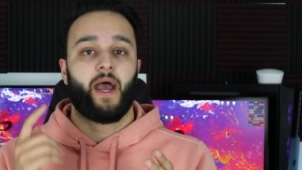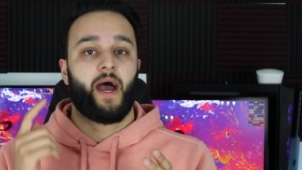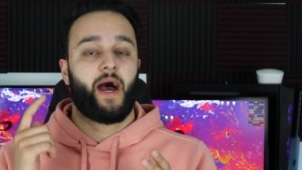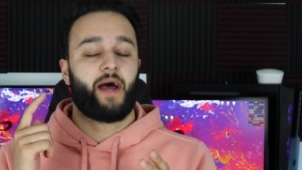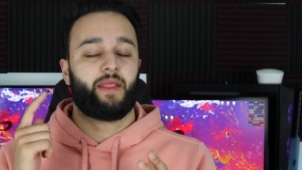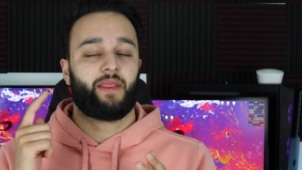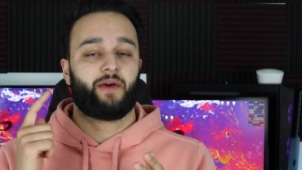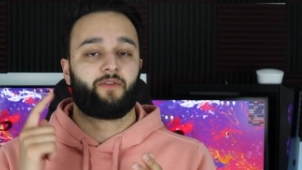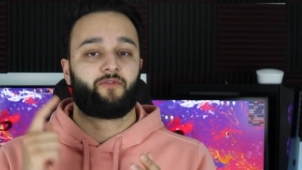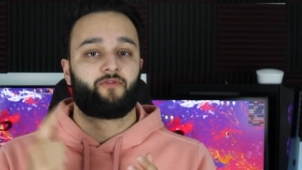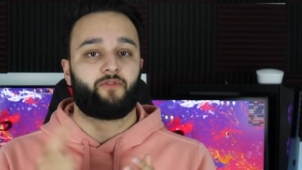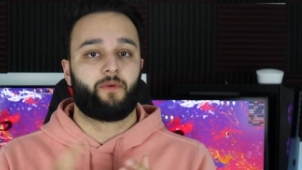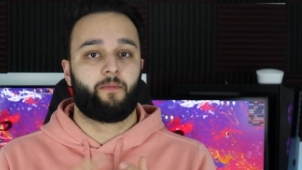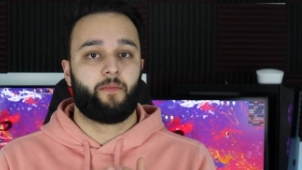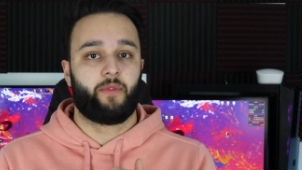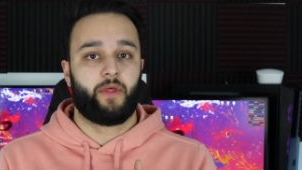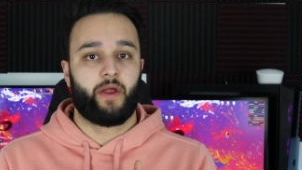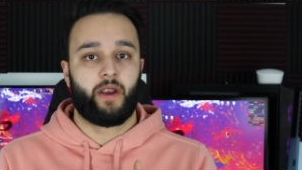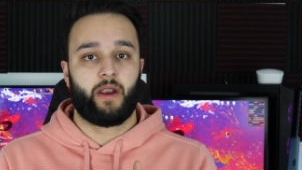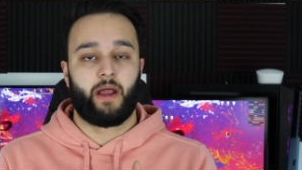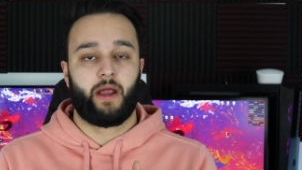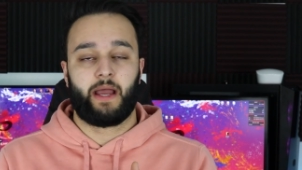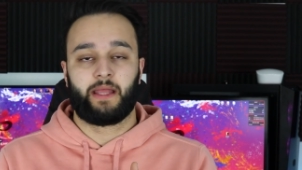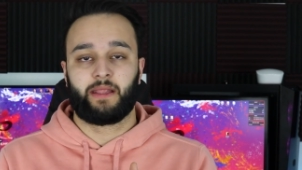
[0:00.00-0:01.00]
and then from
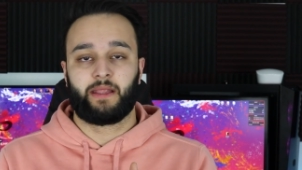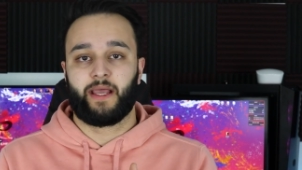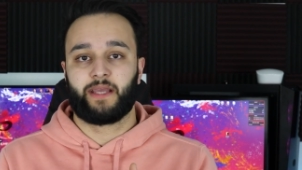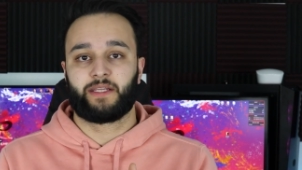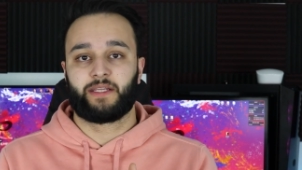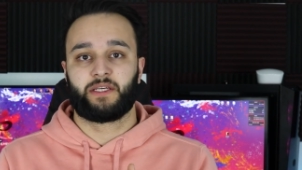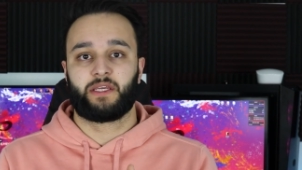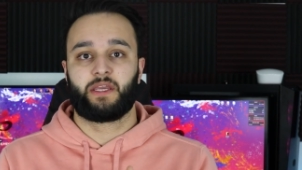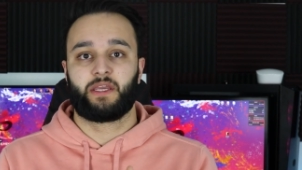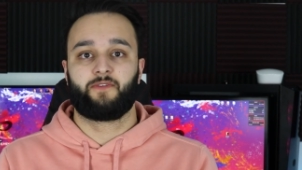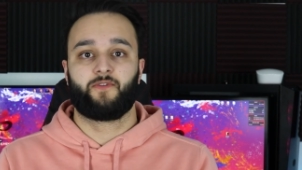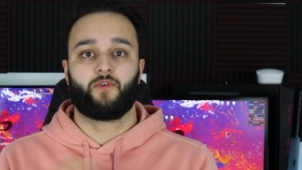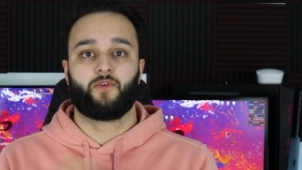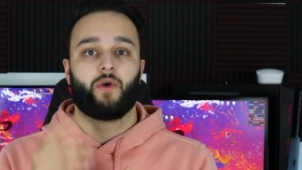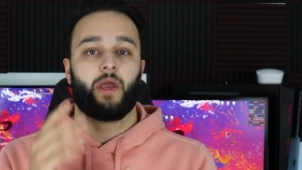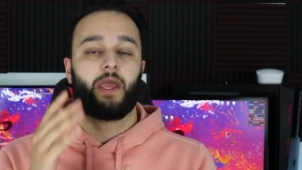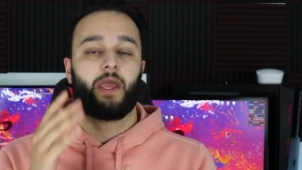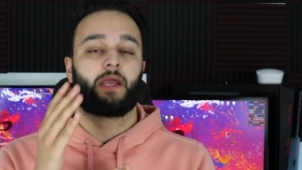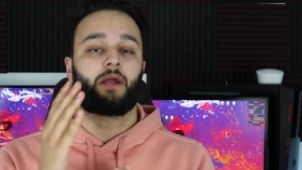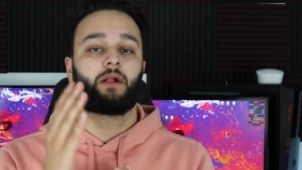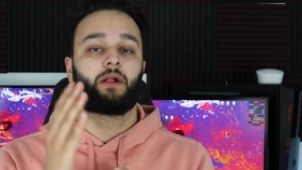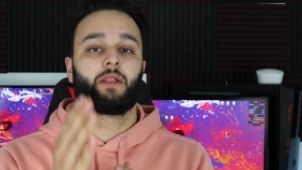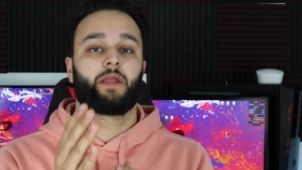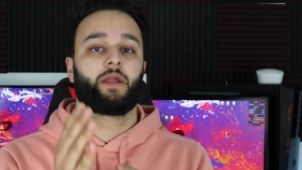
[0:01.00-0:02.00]
there I'd like to give you
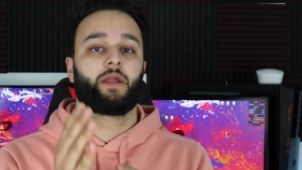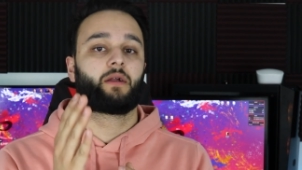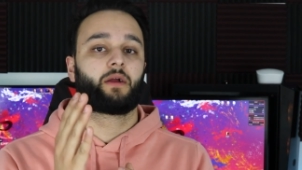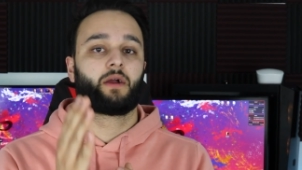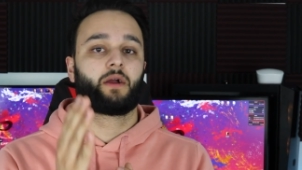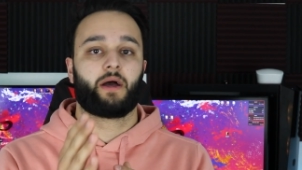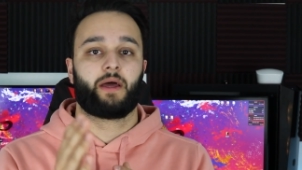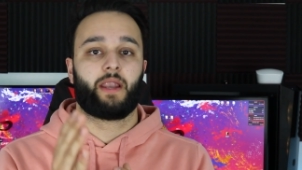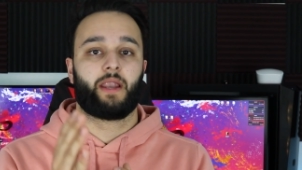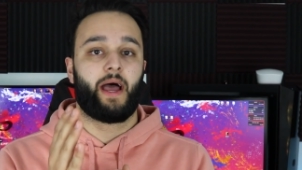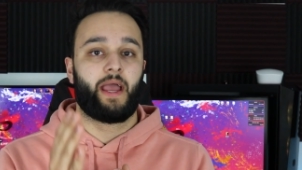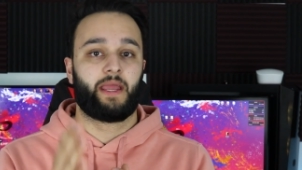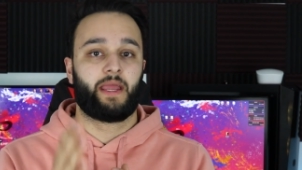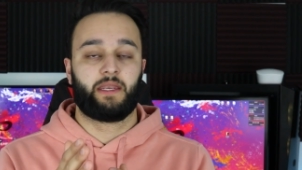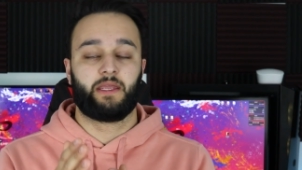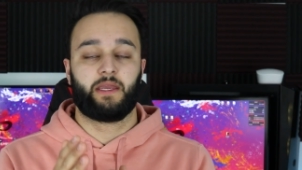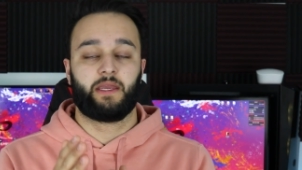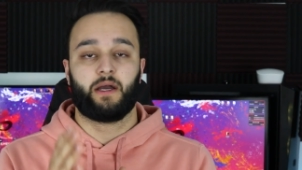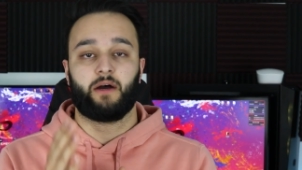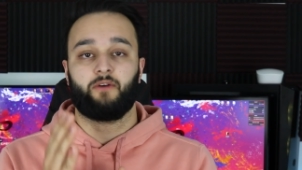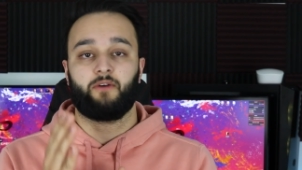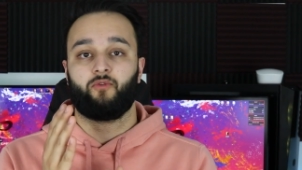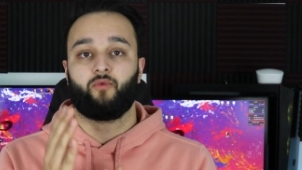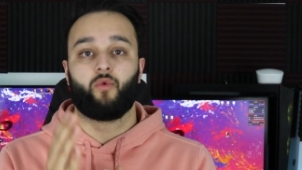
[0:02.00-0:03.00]
a clear-cut
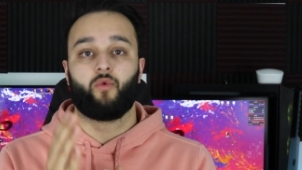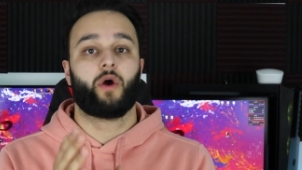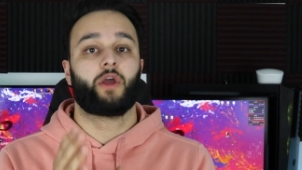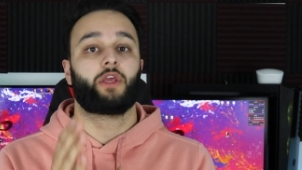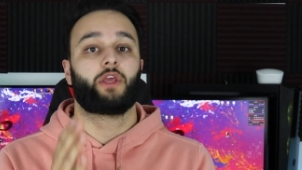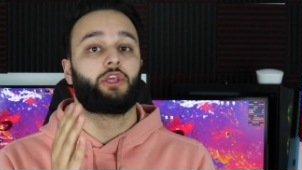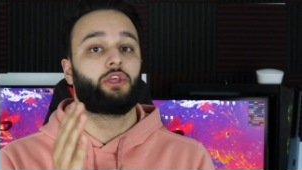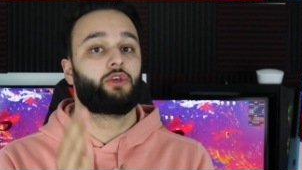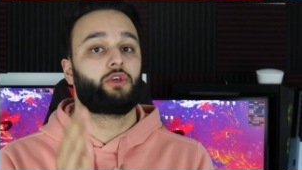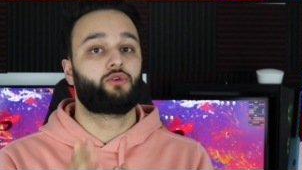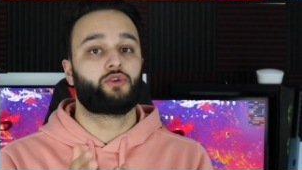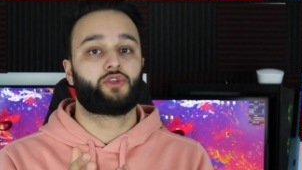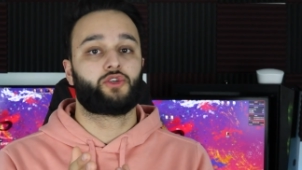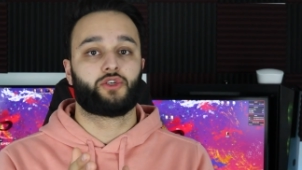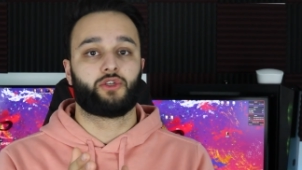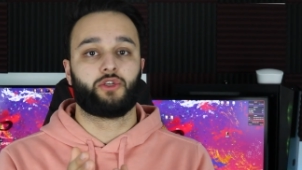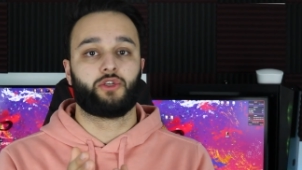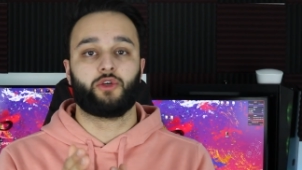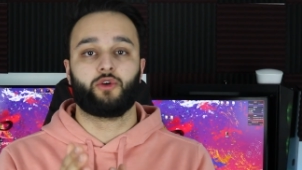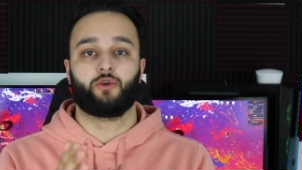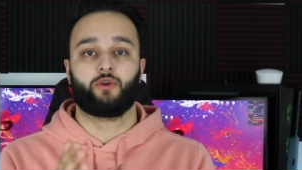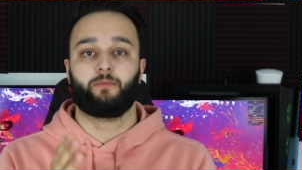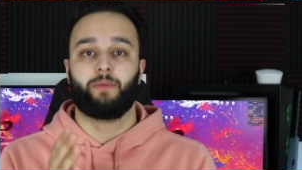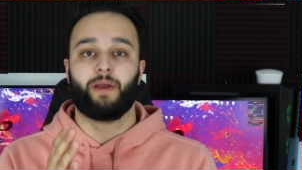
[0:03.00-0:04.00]
idea of what you should
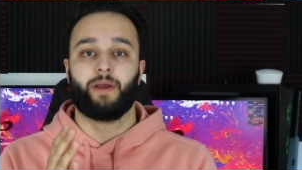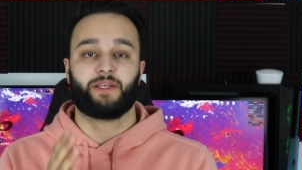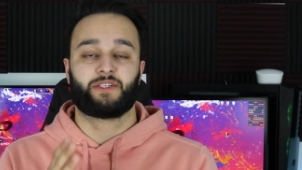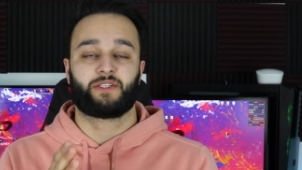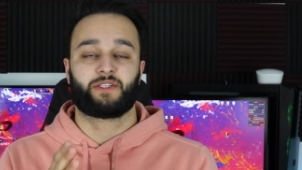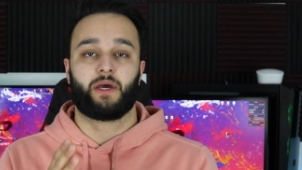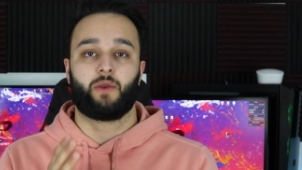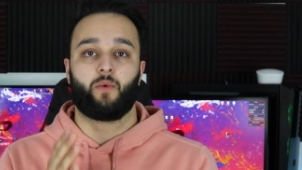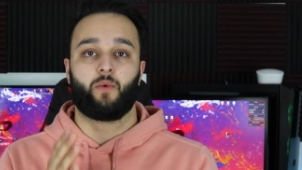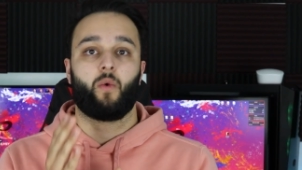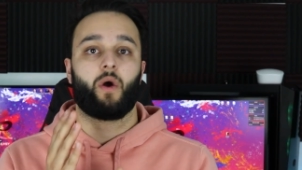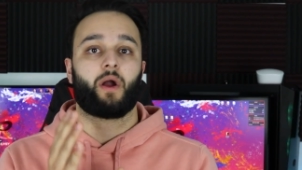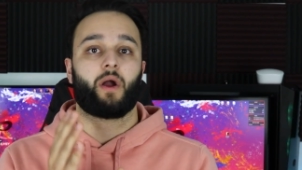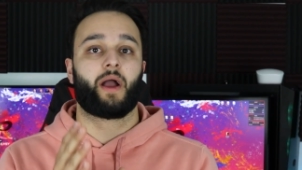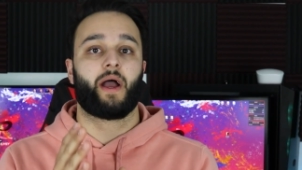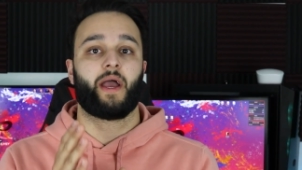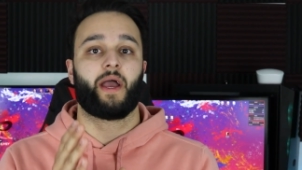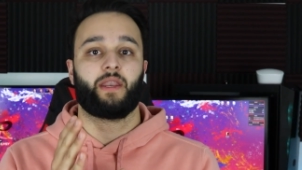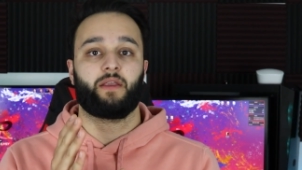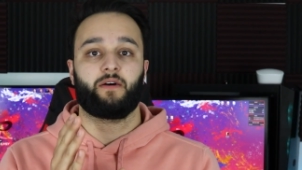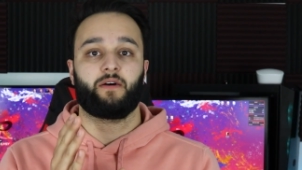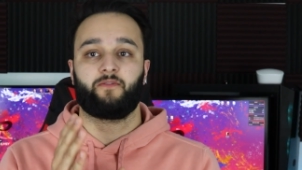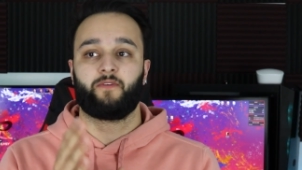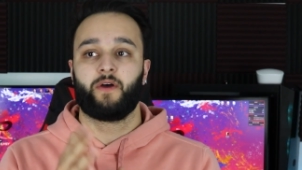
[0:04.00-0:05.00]
do based on what
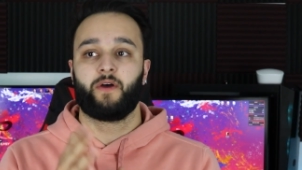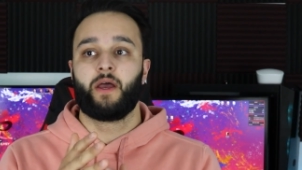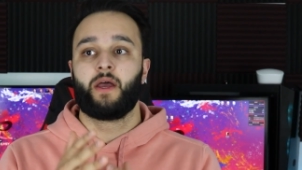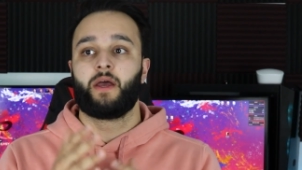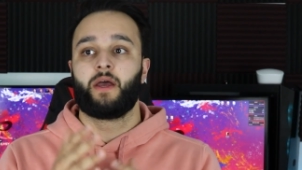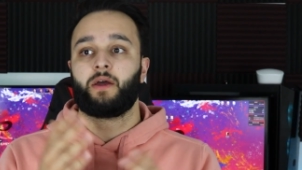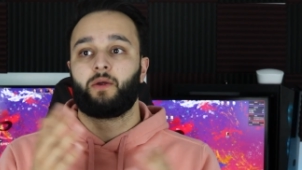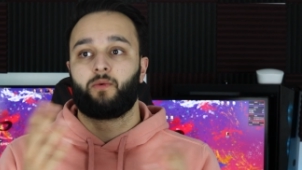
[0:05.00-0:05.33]
kind of